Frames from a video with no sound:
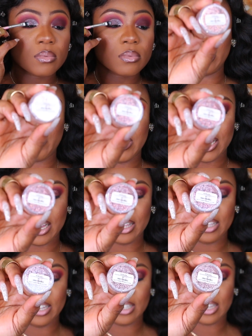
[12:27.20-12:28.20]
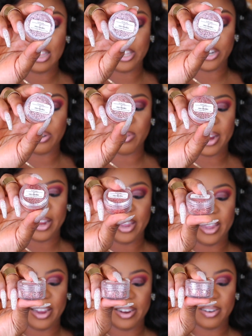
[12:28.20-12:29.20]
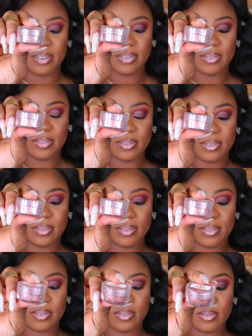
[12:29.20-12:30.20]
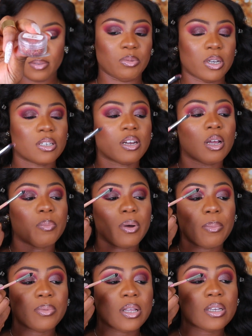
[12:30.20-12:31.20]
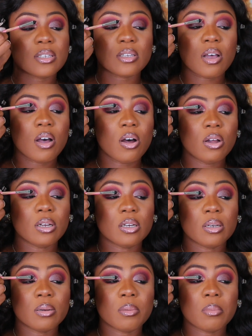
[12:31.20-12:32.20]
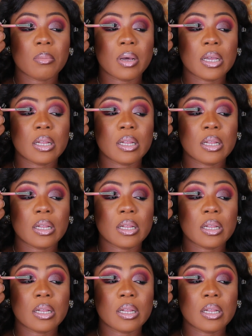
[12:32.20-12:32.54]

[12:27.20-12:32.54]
I'll be taking this glitter right here. I'm just gonna pop this on my